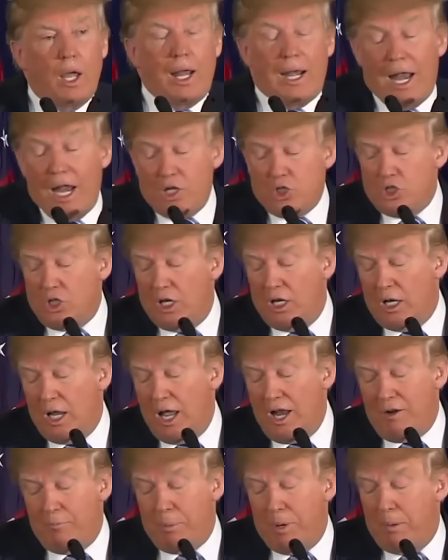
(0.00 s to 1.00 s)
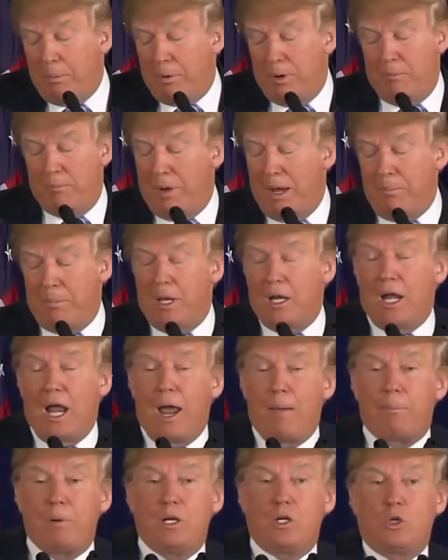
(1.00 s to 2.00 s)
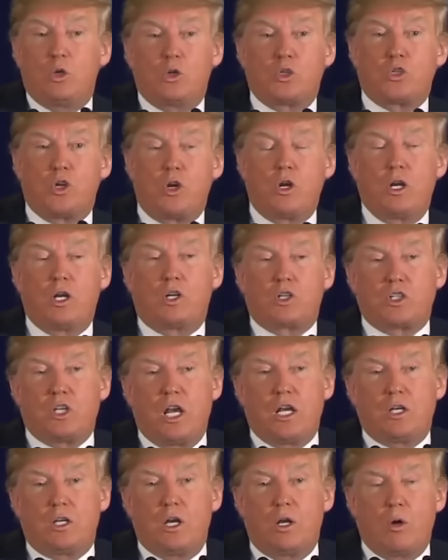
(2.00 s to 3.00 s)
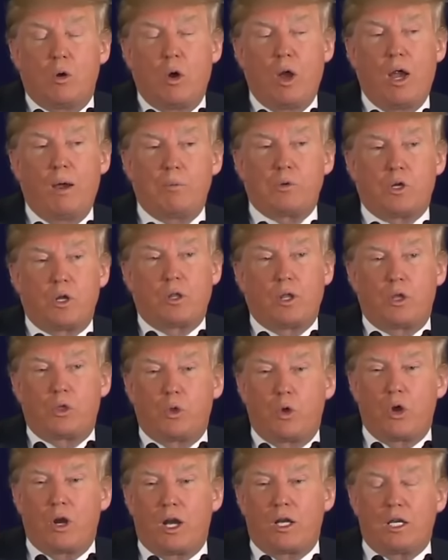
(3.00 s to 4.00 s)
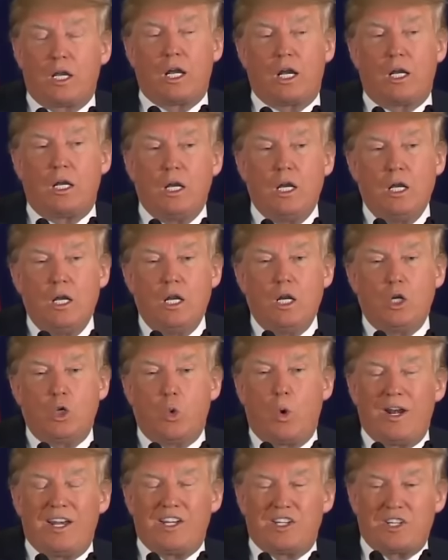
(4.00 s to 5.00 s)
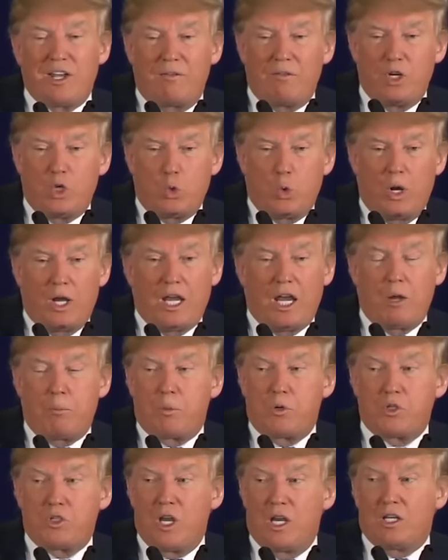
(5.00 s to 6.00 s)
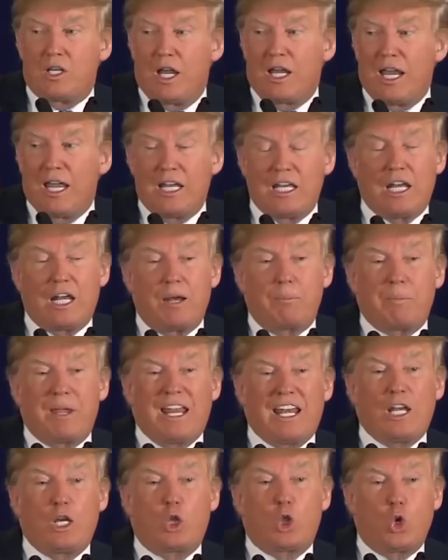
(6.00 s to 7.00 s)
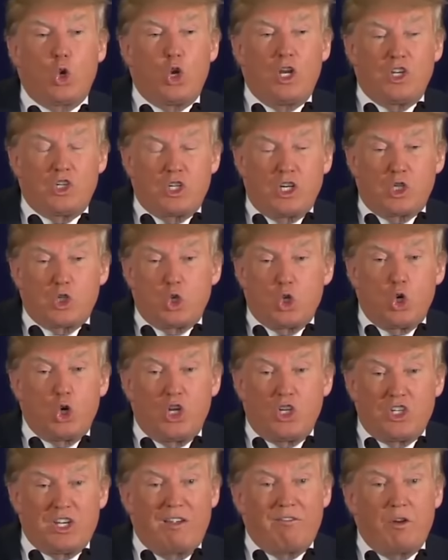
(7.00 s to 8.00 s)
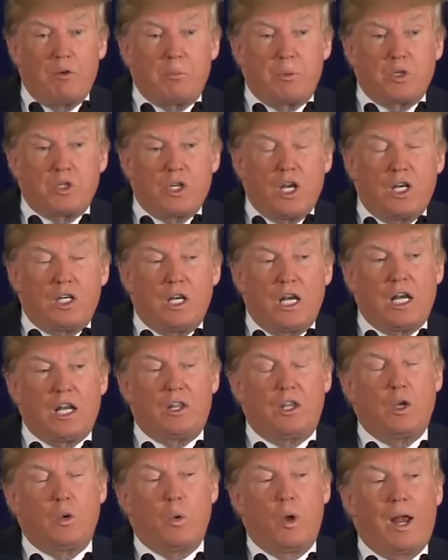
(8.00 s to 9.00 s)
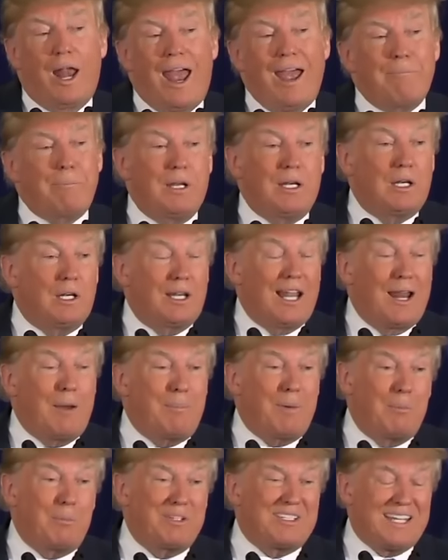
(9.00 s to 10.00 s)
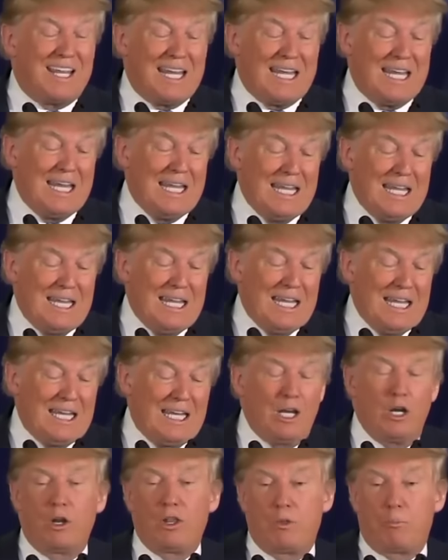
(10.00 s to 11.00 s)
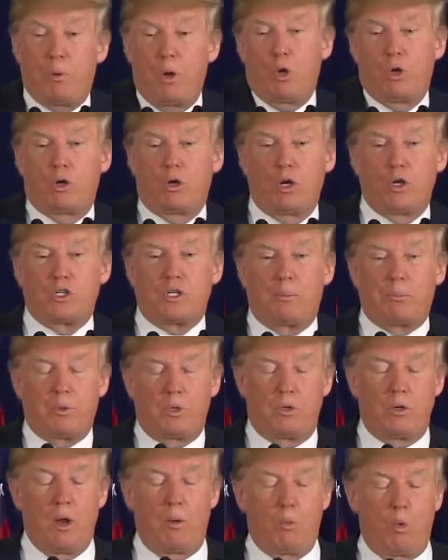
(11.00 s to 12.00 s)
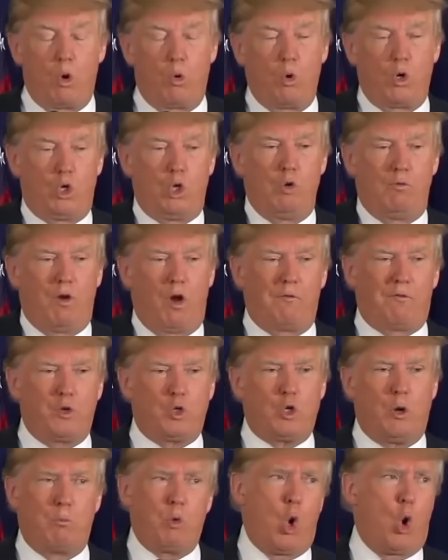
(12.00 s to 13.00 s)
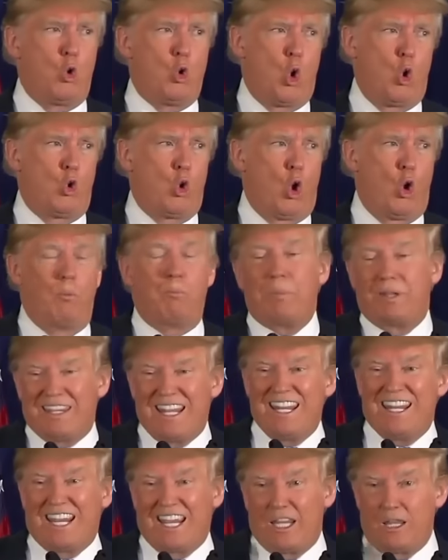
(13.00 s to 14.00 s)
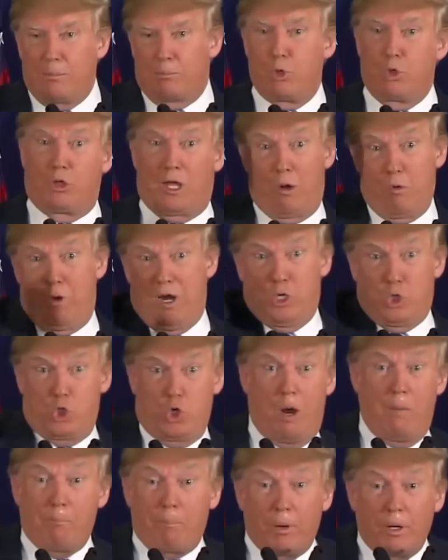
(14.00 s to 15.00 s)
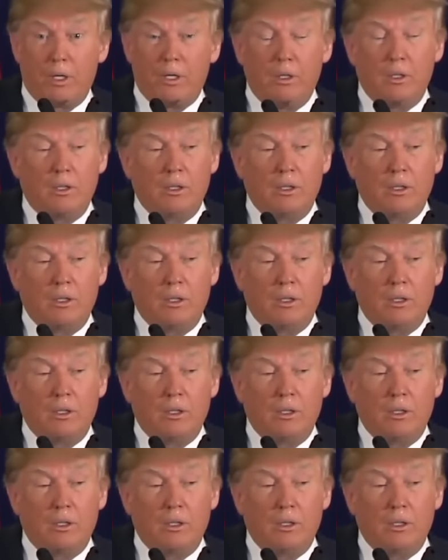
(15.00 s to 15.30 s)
And actually, a lot of people, and maybe it happened to a certain extent in New Hampshire, they thought I'd get 27, 28%. I ended up getting 36, 37%. And I think what happened, a lot of people said, you know, the poller goes up to Trump. Well, would you vote for Trump? No, no, no. But then they get in the booth. I want Trump.